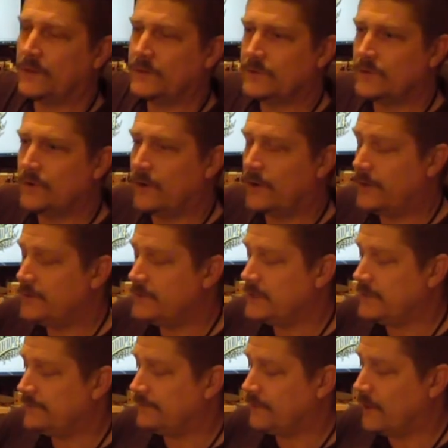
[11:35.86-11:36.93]
It's not
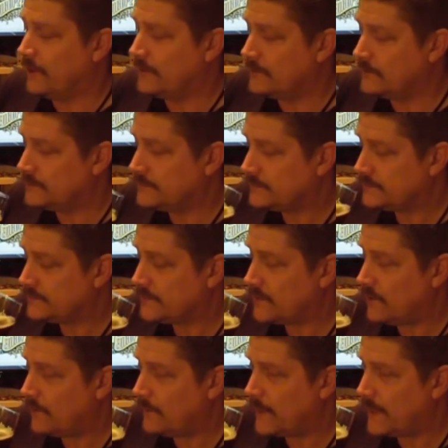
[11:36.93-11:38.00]
hugely floral,
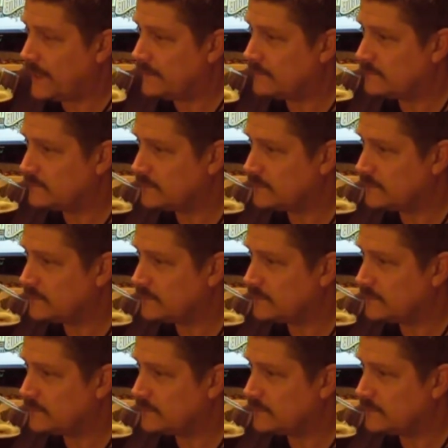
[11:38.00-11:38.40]
hoppy.